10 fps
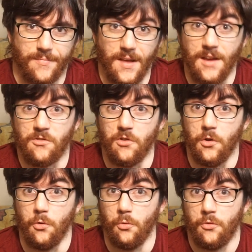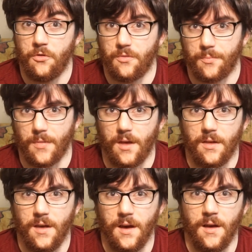issues,
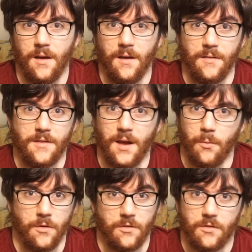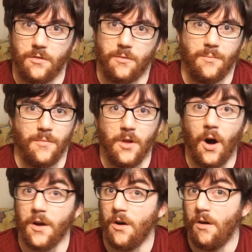today was
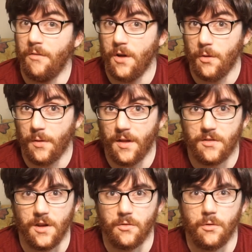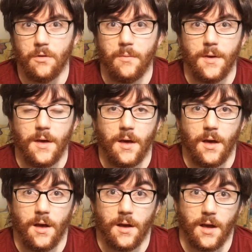not at all following that schedule.
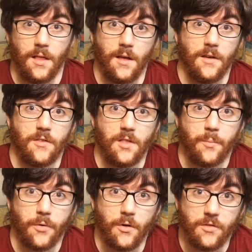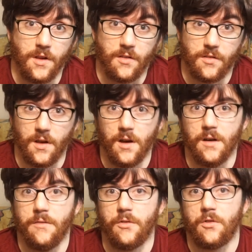Kayla is in the process
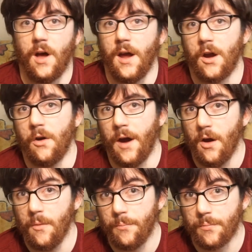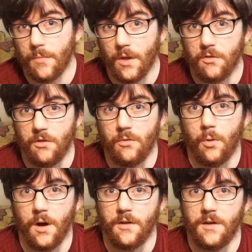of dyeing her hair. She's
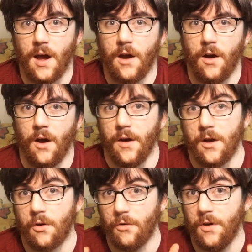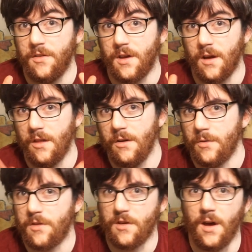wanting to dye her hair a crazy color, which